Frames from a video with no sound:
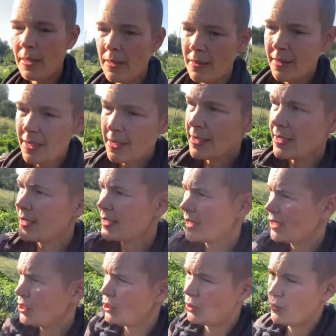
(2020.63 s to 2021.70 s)
This is a
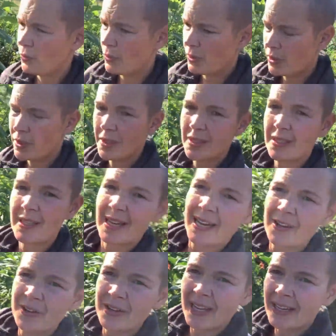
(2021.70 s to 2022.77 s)
new
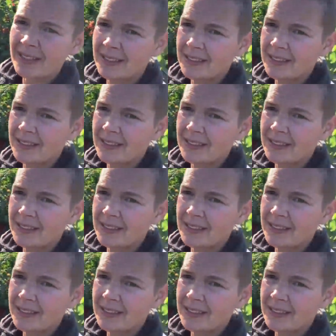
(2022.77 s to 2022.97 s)
area